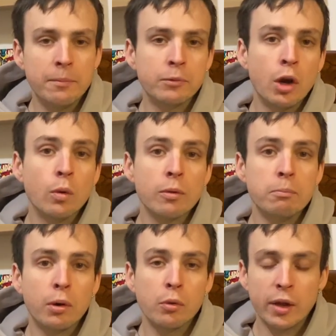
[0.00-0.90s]
golden
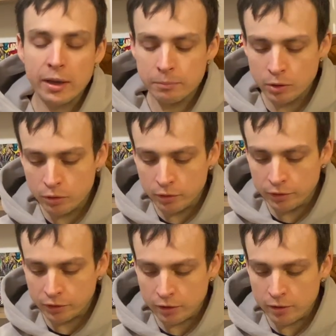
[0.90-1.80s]
bottle cap Mew,
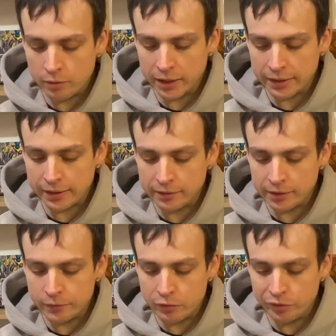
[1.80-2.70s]
so I want to get that to
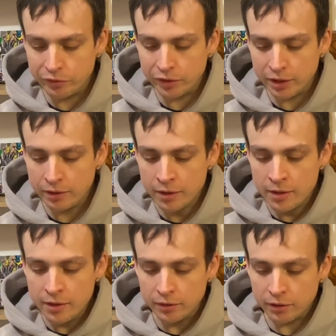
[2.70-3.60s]
level 50.
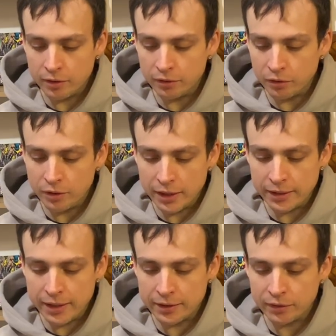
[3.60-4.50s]
So I do need
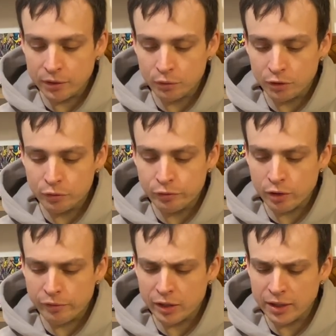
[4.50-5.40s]
the XL still for
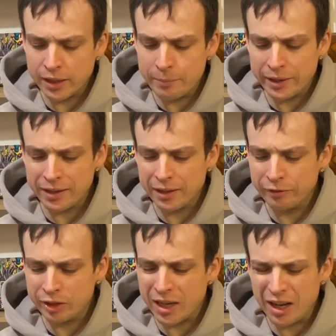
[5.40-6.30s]
it. I think I need about
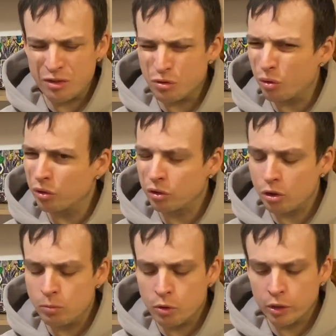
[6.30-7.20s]
another 100 or so
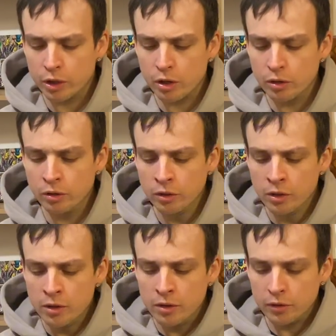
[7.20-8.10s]
more to go.
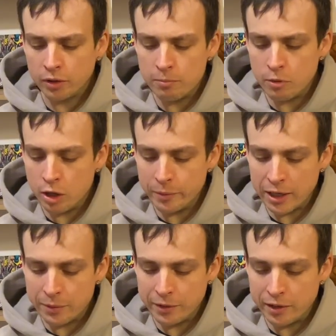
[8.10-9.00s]
So I might be
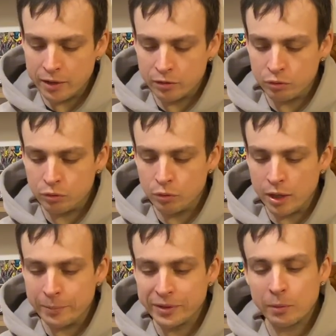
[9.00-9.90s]
able to accrue
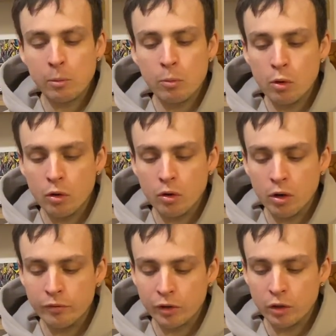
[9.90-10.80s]
up some
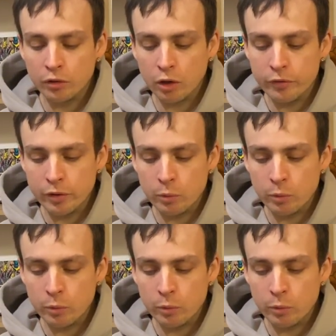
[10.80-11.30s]
more of those over the